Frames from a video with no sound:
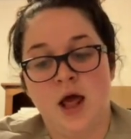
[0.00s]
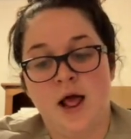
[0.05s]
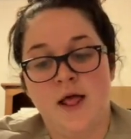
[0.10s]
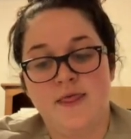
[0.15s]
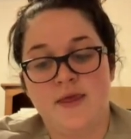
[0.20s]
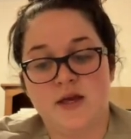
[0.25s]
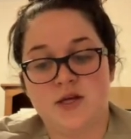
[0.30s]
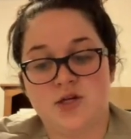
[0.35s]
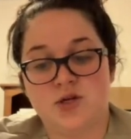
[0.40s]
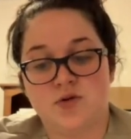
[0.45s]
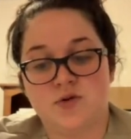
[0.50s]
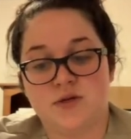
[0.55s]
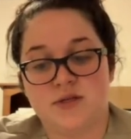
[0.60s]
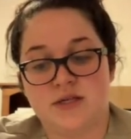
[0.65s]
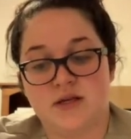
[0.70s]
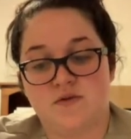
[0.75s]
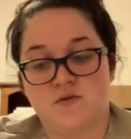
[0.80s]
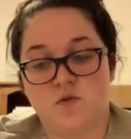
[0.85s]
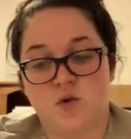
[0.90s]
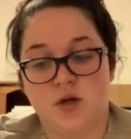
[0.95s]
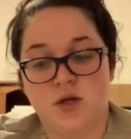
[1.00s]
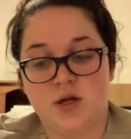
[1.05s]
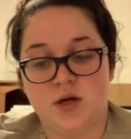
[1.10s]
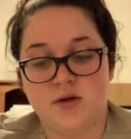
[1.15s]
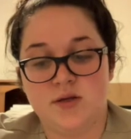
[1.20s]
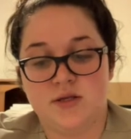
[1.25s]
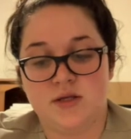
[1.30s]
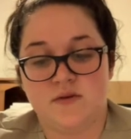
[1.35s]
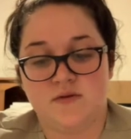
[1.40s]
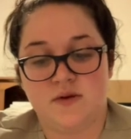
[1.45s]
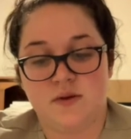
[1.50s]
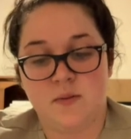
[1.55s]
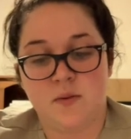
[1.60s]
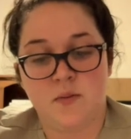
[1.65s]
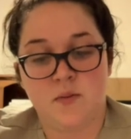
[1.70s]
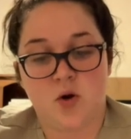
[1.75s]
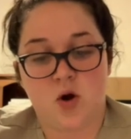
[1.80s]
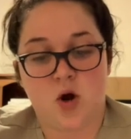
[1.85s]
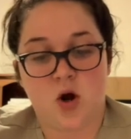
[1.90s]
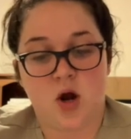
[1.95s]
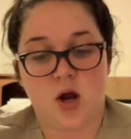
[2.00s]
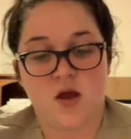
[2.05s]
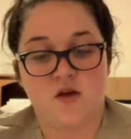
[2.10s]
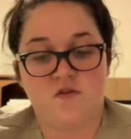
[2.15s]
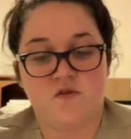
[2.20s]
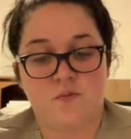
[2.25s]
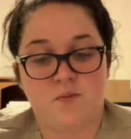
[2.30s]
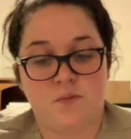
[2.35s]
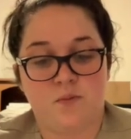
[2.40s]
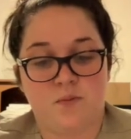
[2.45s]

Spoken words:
They should receive 1 dose of MMR if